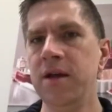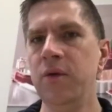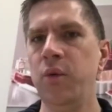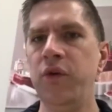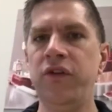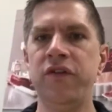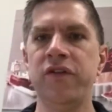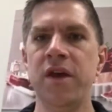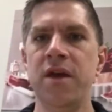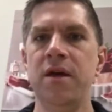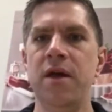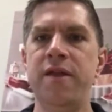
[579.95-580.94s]
which is
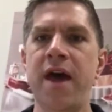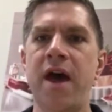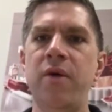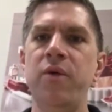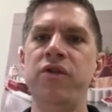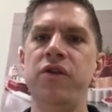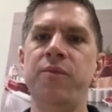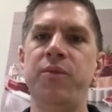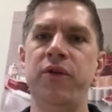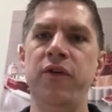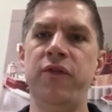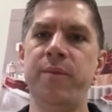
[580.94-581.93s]
that which is
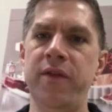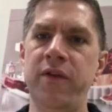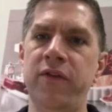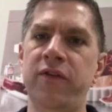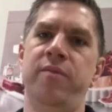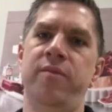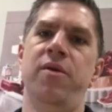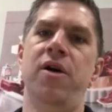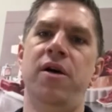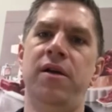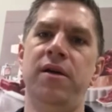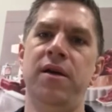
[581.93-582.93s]
produced by these
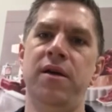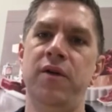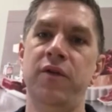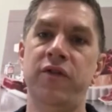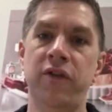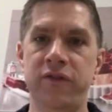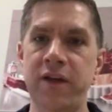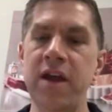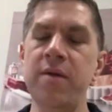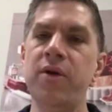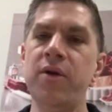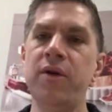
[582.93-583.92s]
small,
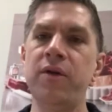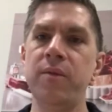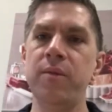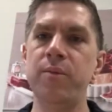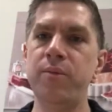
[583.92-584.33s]
sustainable